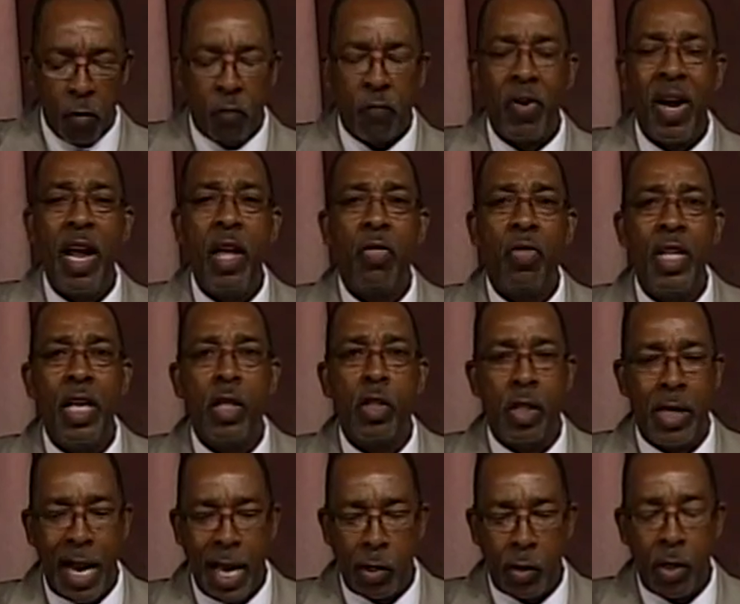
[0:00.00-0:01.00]
Faith is
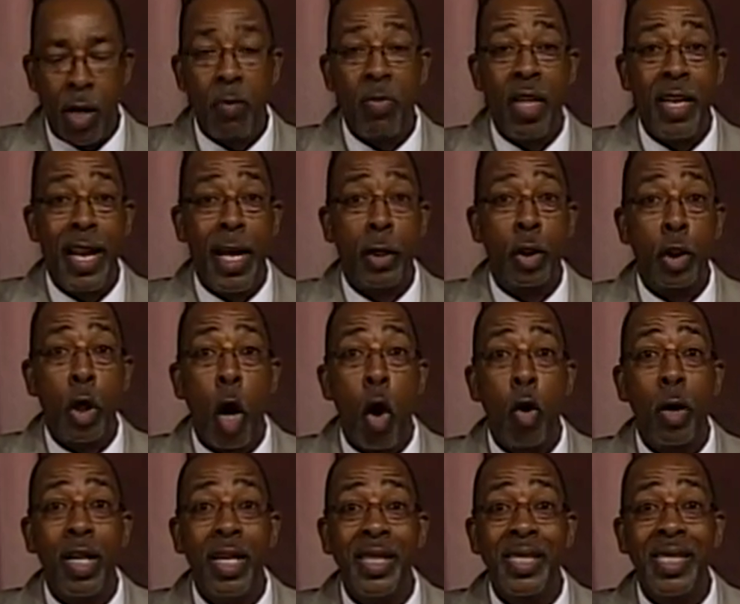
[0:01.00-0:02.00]
not something that
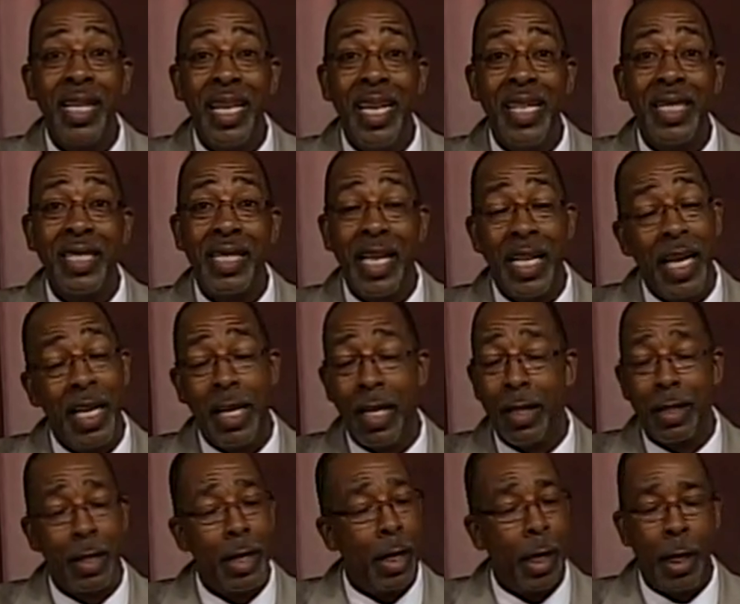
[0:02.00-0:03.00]
talk us into
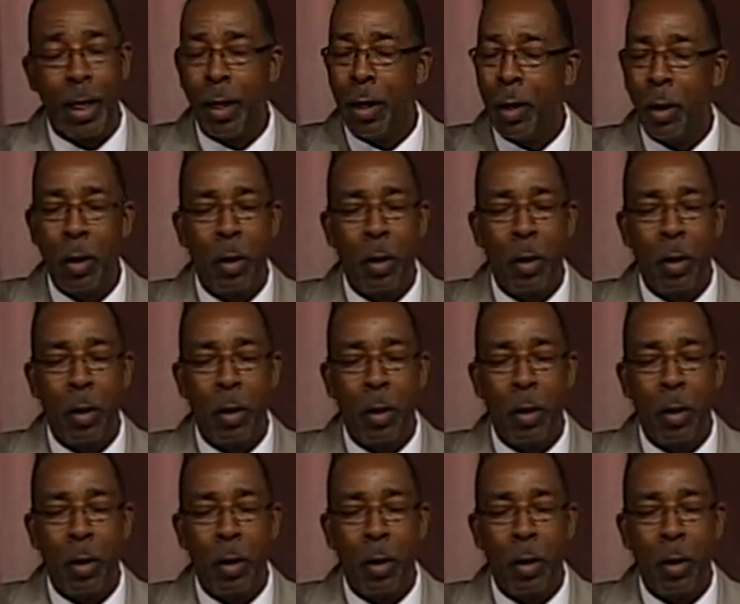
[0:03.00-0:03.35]
anything.